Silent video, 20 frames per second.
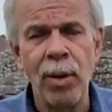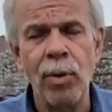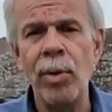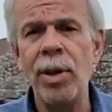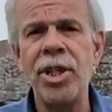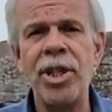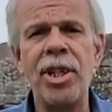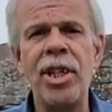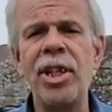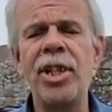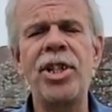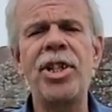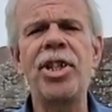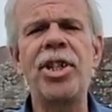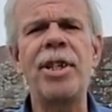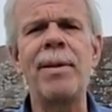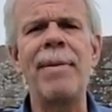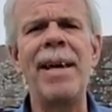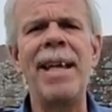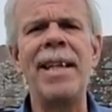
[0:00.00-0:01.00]
which is
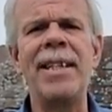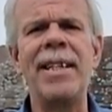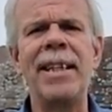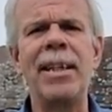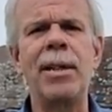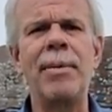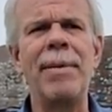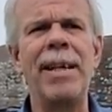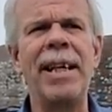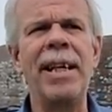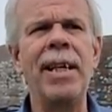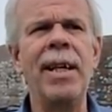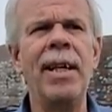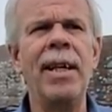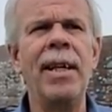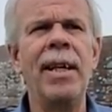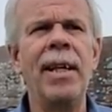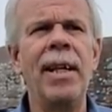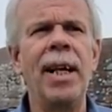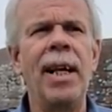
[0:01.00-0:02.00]
just amazing to me.
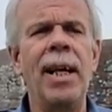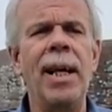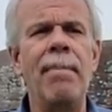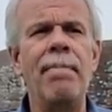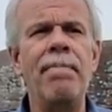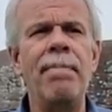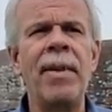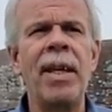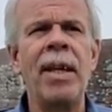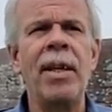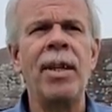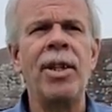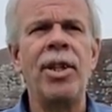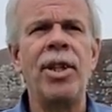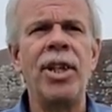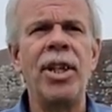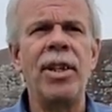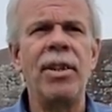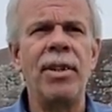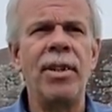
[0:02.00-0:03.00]
Um,
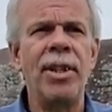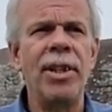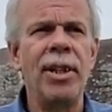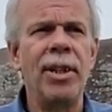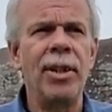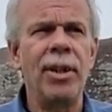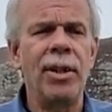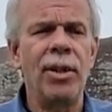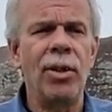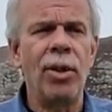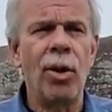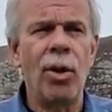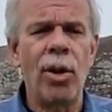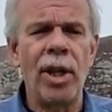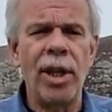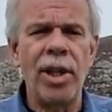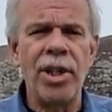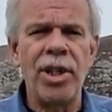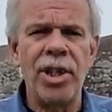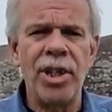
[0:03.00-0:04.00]
the, the
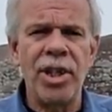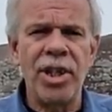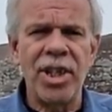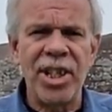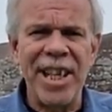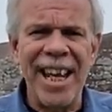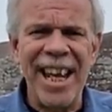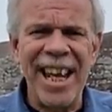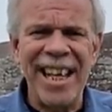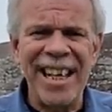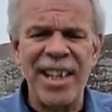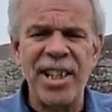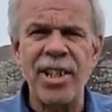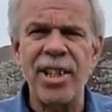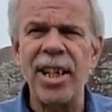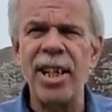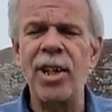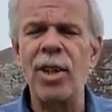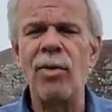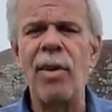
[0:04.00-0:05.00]
large
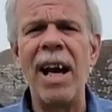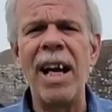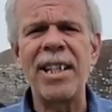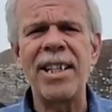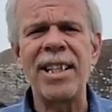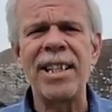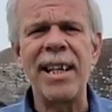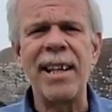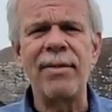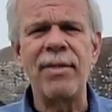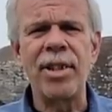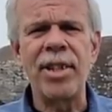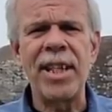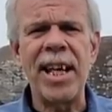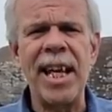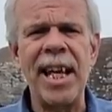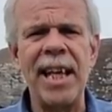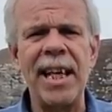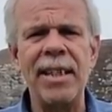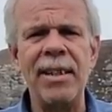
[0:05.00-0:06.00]
snakes in the rocks of Devil's
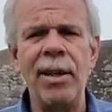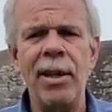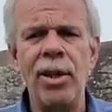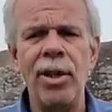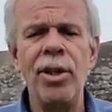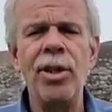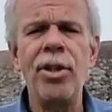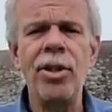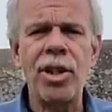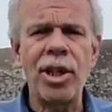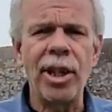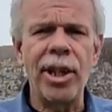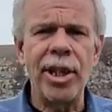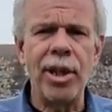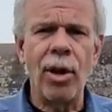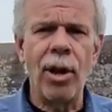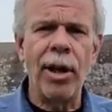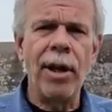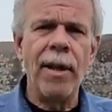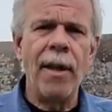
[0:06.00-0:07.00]
Den
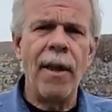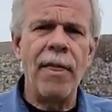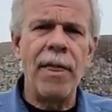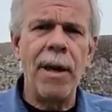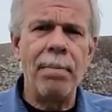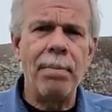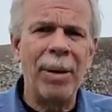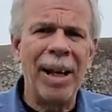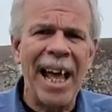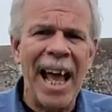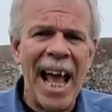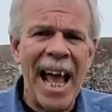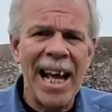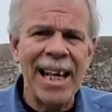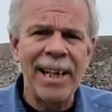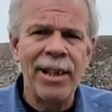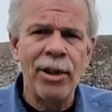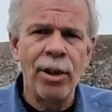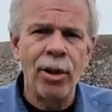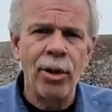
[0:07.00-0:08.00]
usually are the
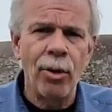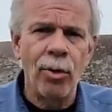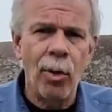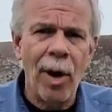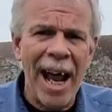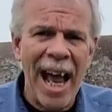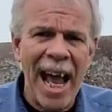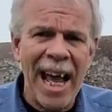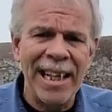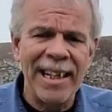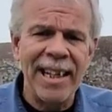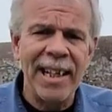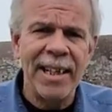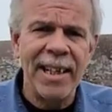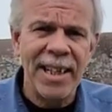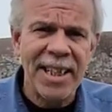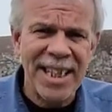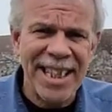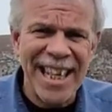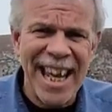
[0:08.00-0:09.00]
black rat
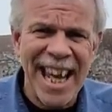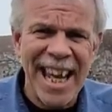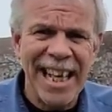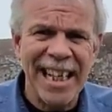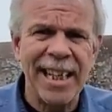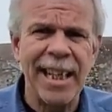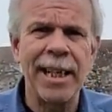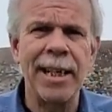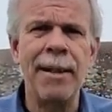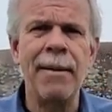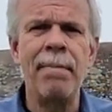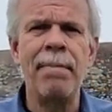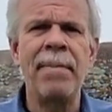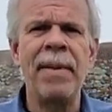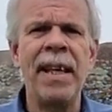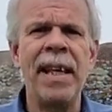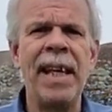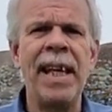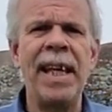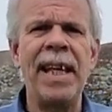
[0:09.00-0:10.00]
snake.
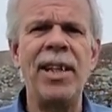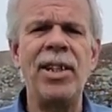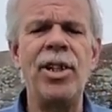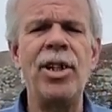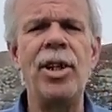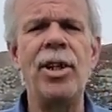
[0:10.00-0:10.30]
And,